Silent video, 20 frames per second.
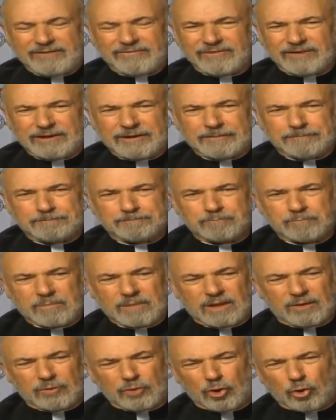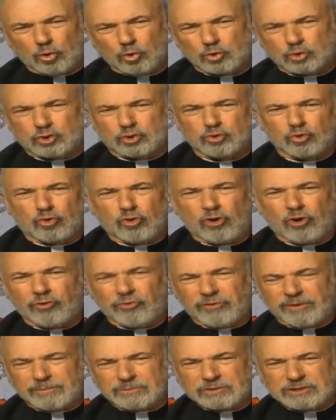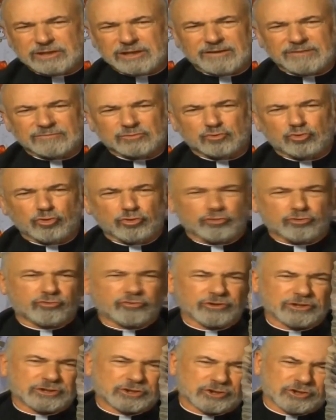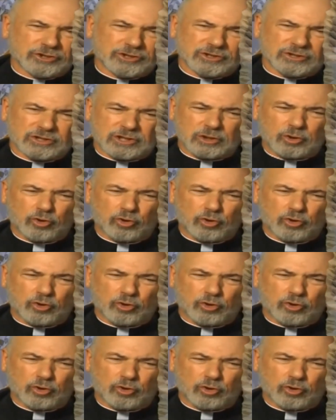even those who call themselves good Christians